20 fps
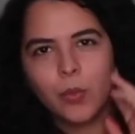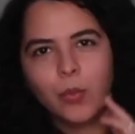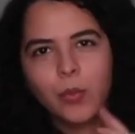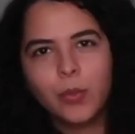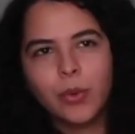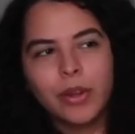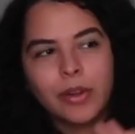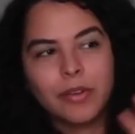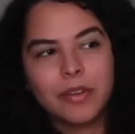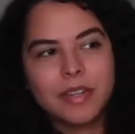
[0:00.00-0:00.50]

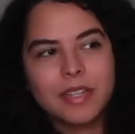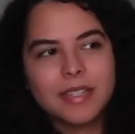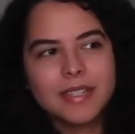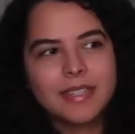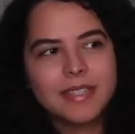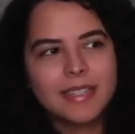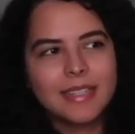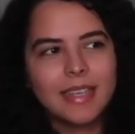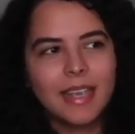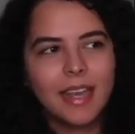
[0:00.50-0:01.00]
where
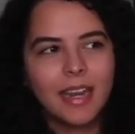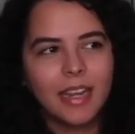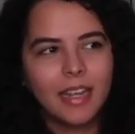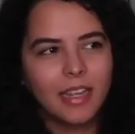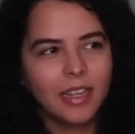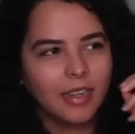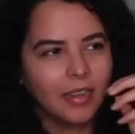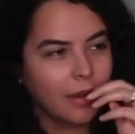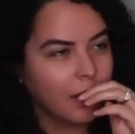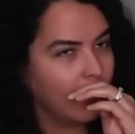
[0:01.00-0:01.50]
it's
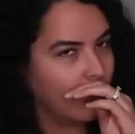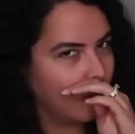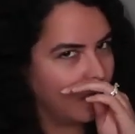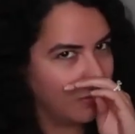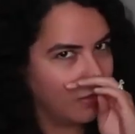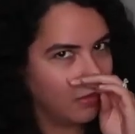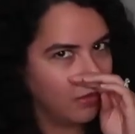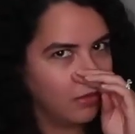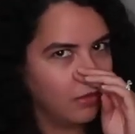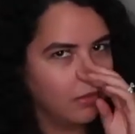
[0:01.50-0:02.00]
getting
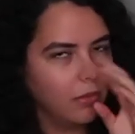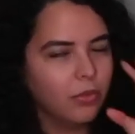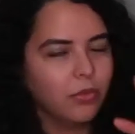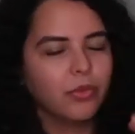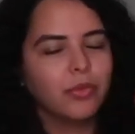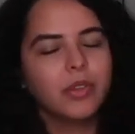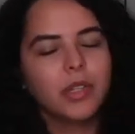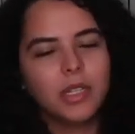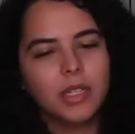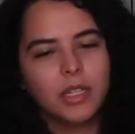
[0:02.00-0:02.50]

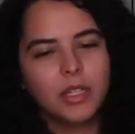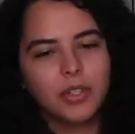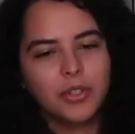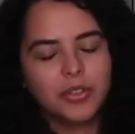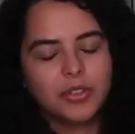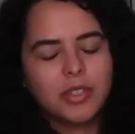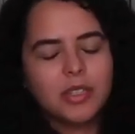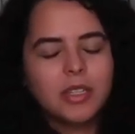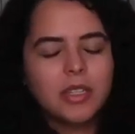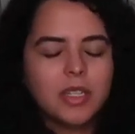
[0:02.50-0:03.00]
really
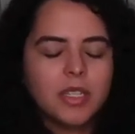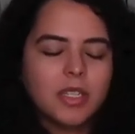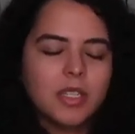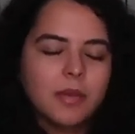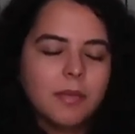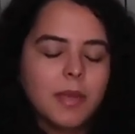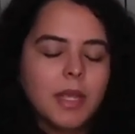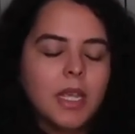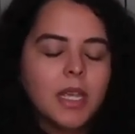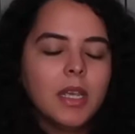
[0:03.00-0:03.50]
interesting to
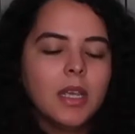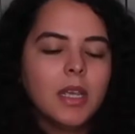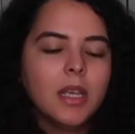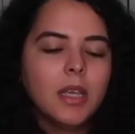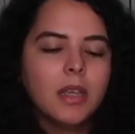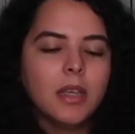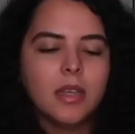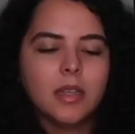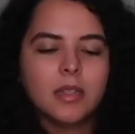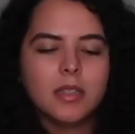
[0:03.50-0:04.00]
me
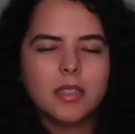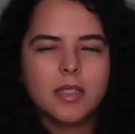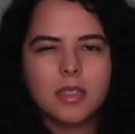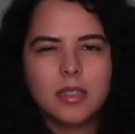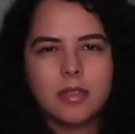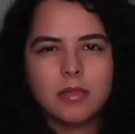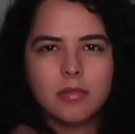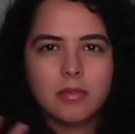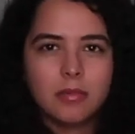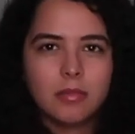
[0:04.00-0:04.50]

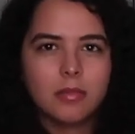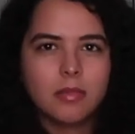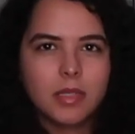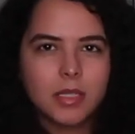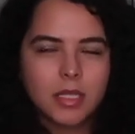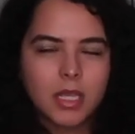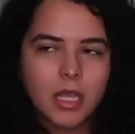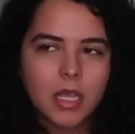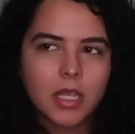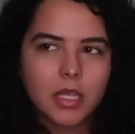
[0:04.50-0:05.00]
to
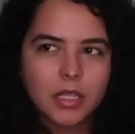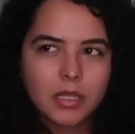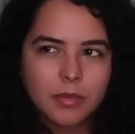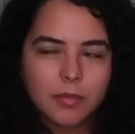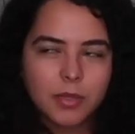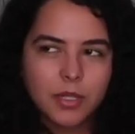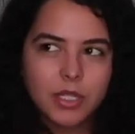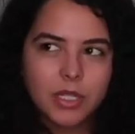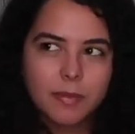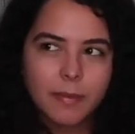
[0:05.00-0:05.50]
see his
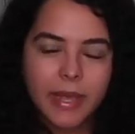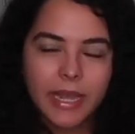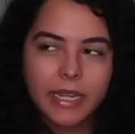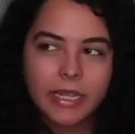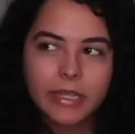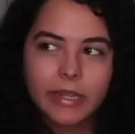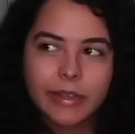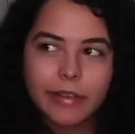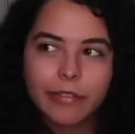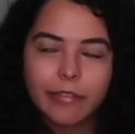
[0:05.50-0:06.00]

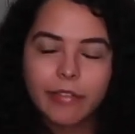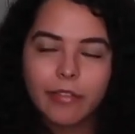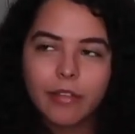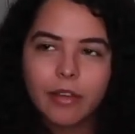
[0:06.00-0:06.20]
perspective.